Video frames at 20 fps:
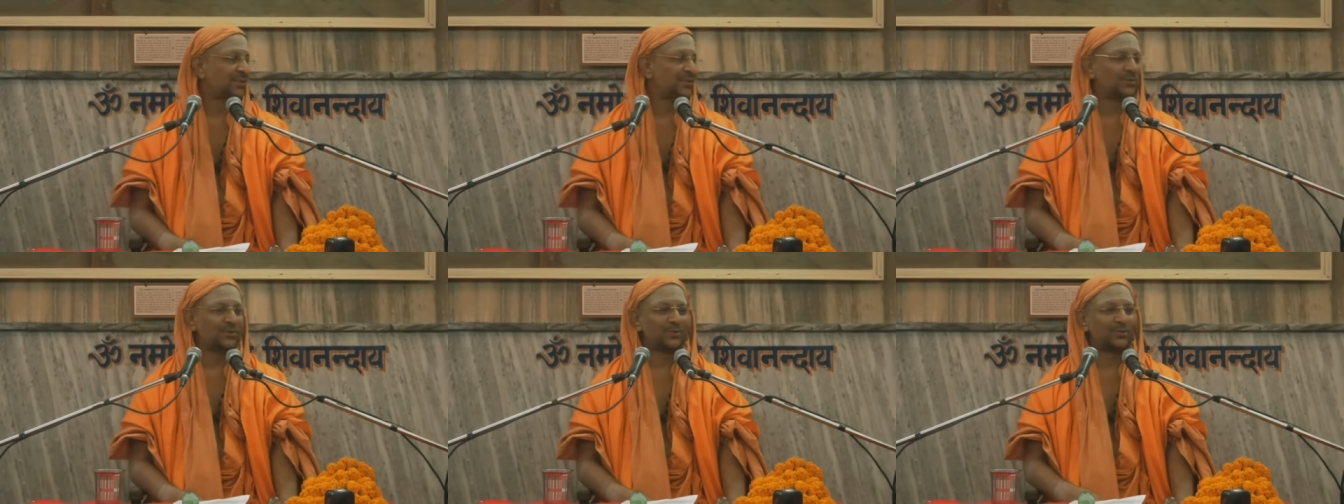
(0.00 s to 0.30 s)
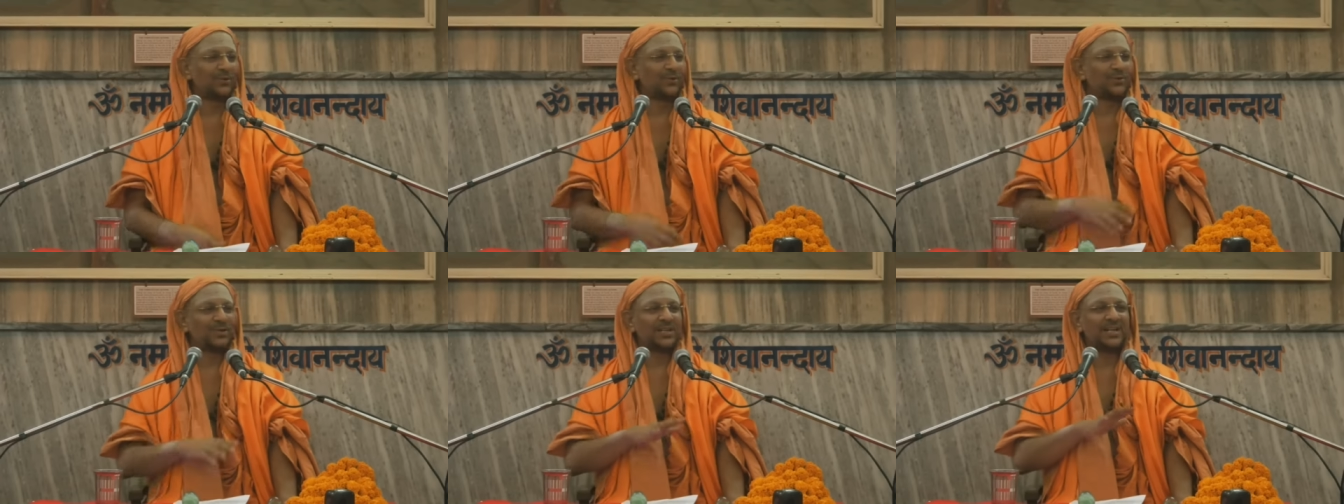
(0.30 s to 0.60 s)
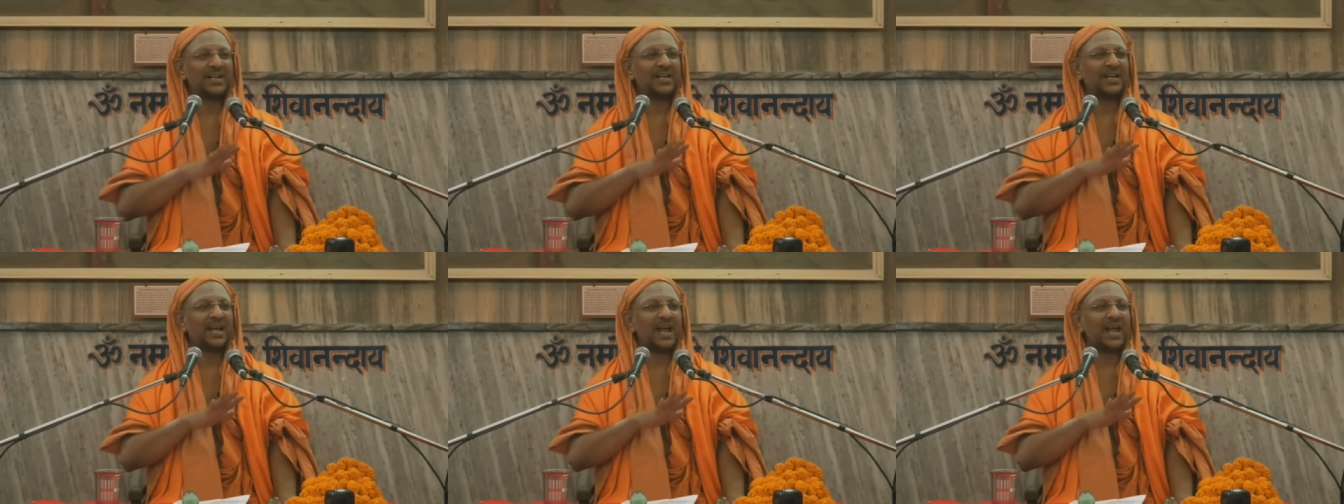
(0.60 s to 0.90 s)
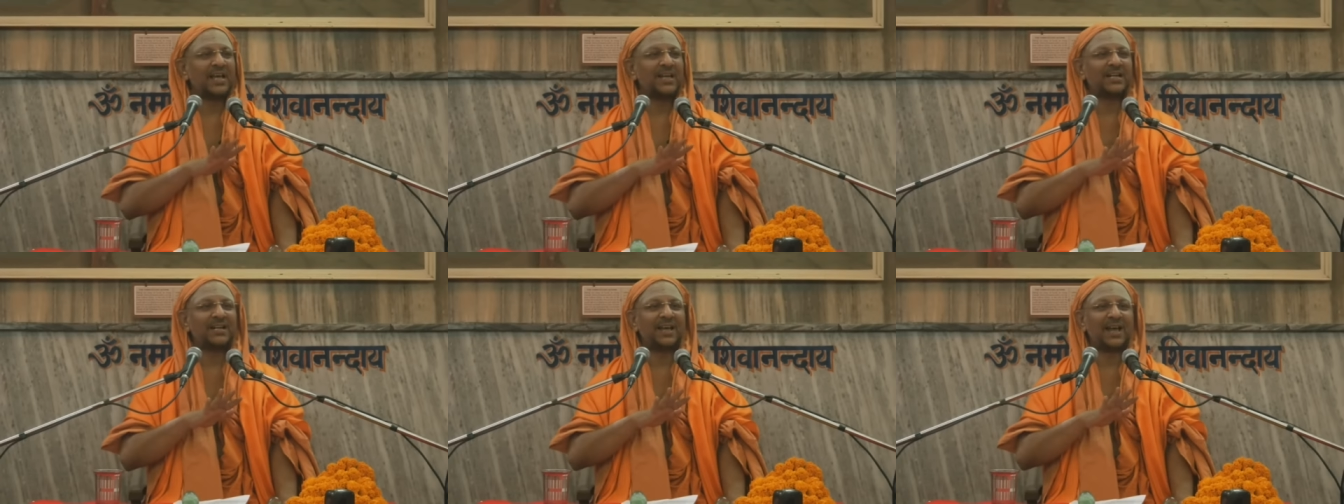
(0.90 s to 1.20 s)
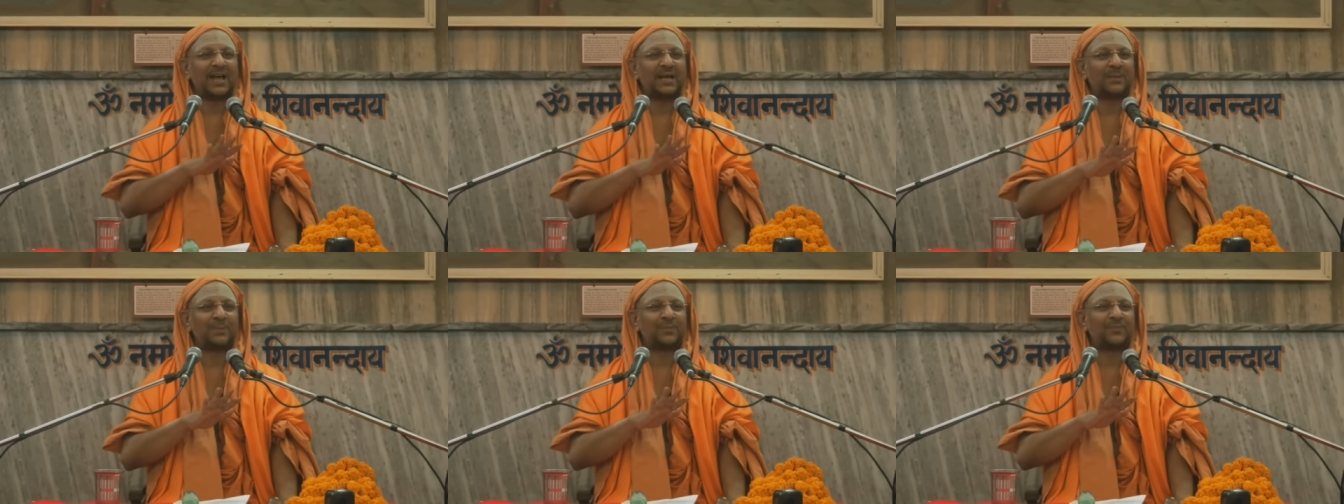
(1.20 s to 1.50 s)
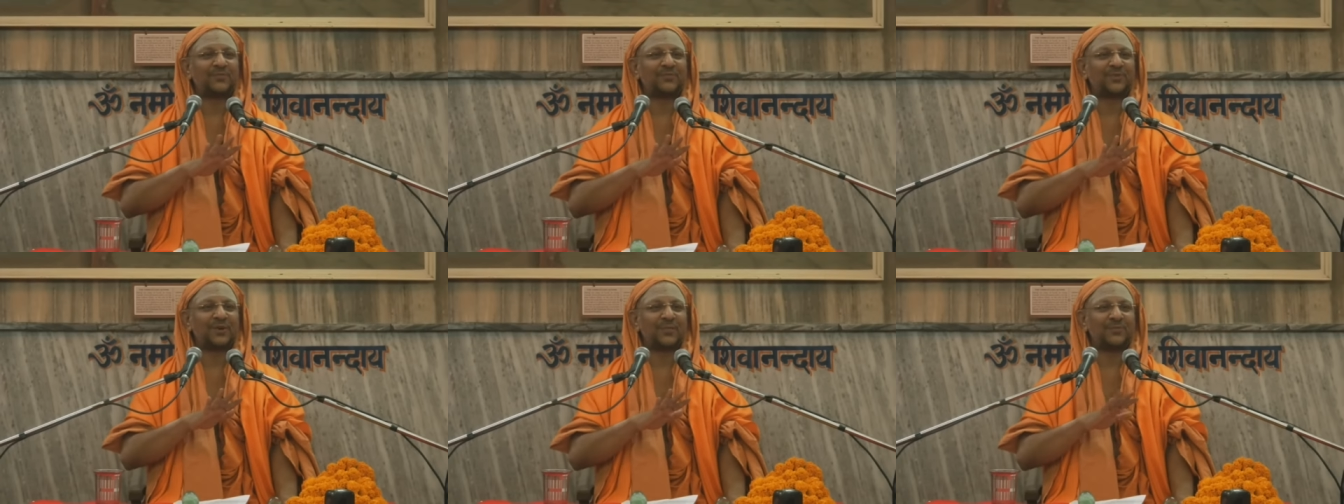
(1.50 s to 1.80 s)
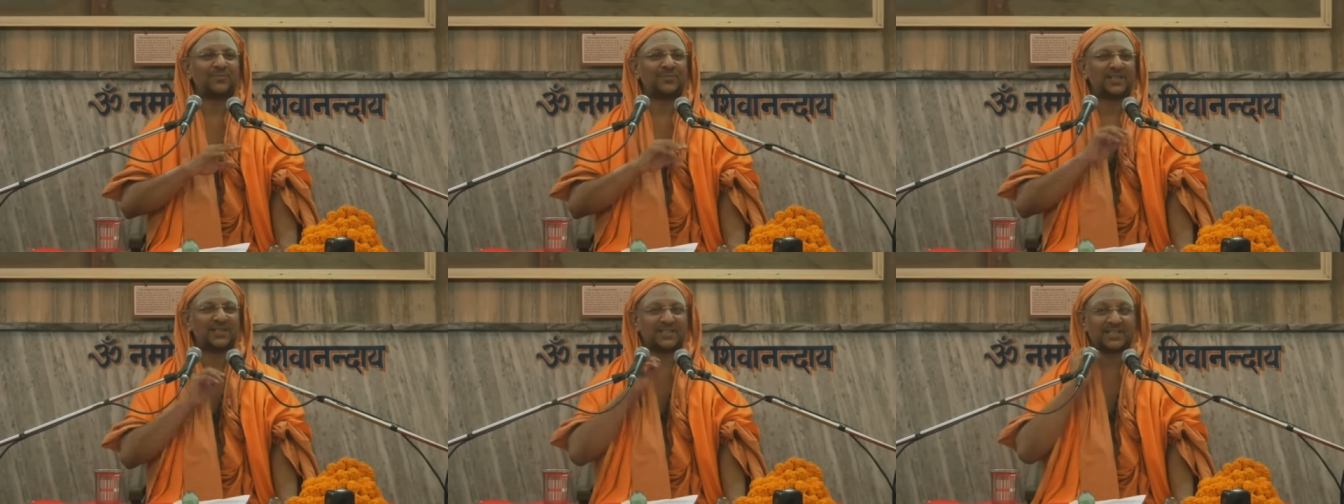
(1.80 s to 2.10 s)
You don't need any help
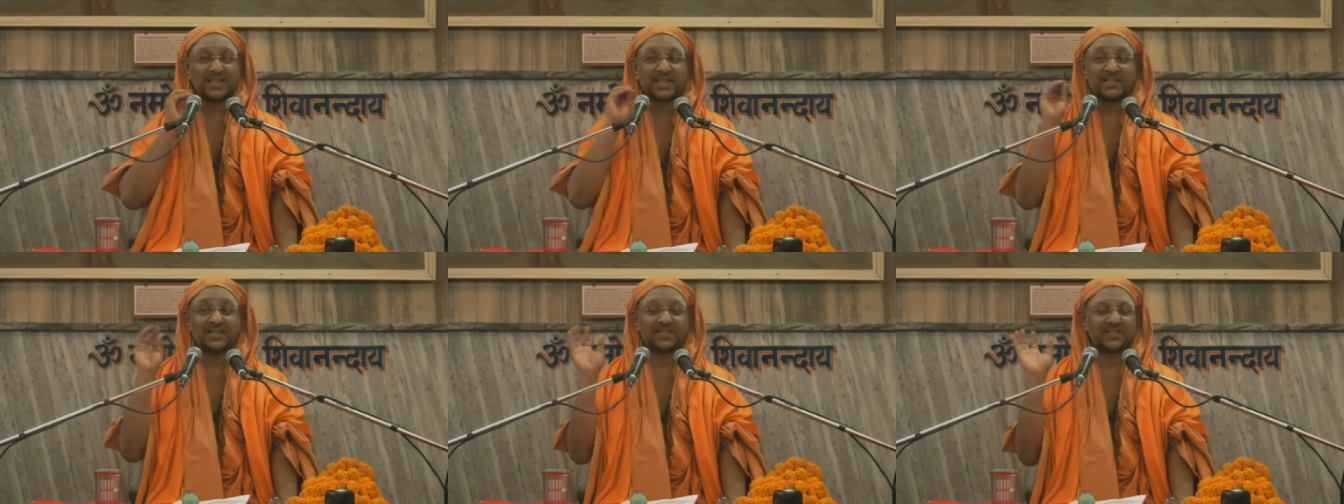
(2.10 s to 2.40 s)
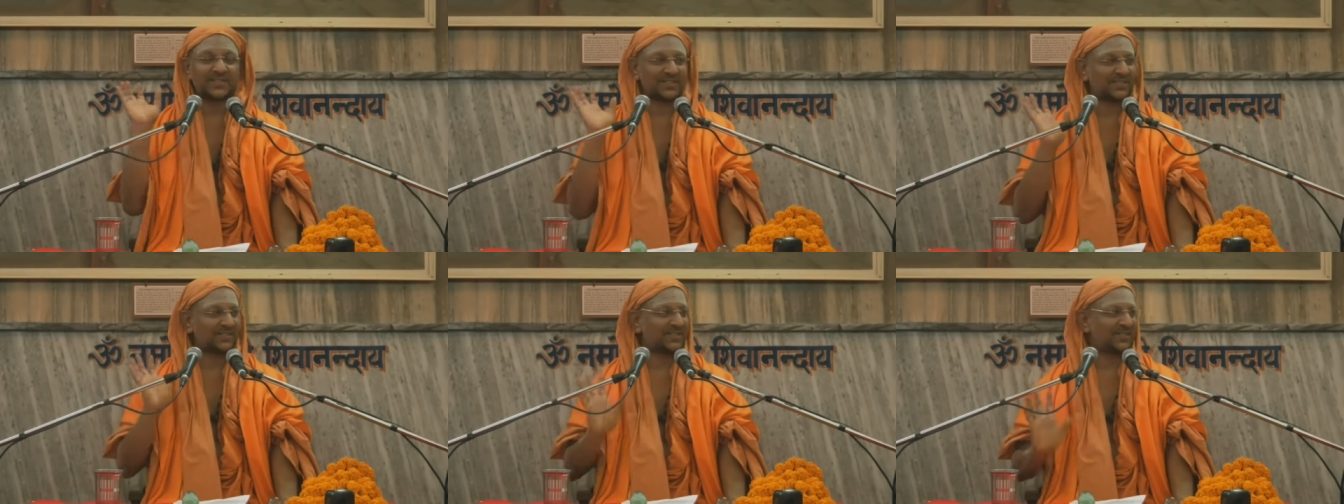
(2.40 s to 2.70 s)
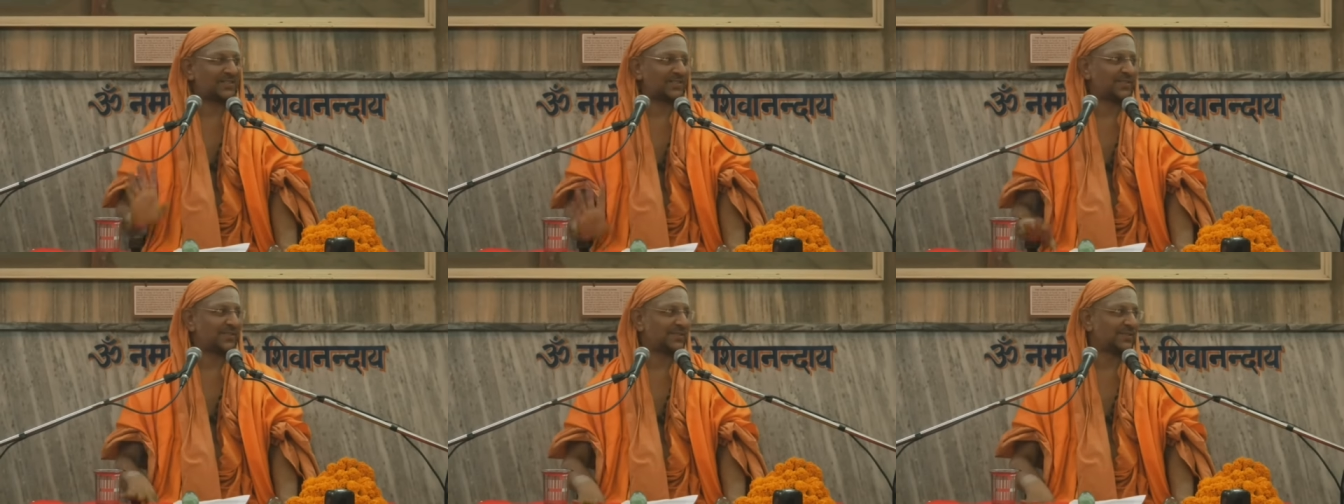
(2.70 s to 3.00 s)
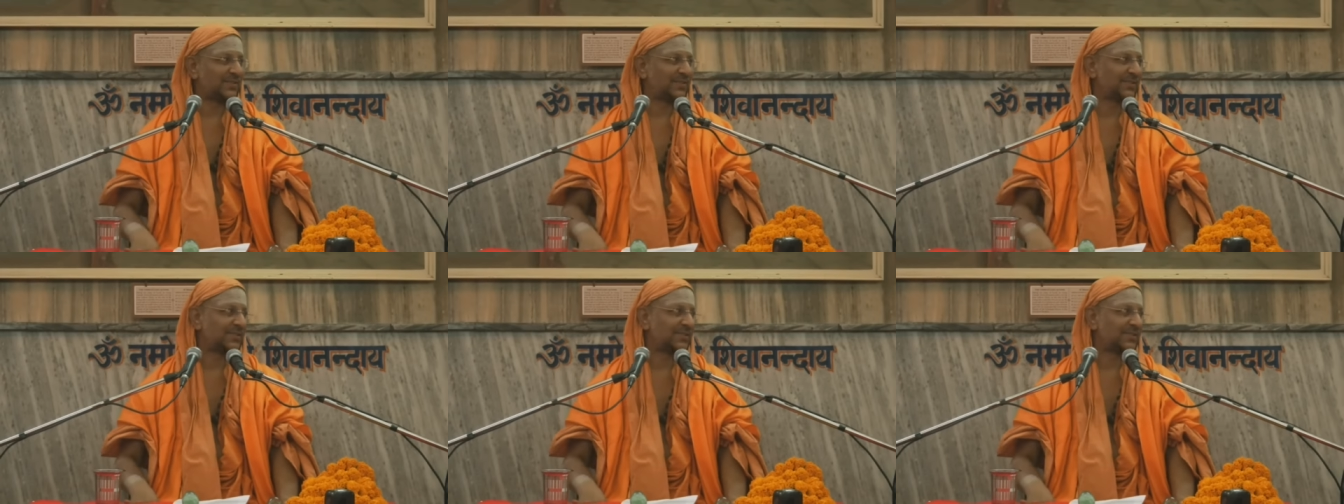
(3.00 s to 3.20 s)
from the senses.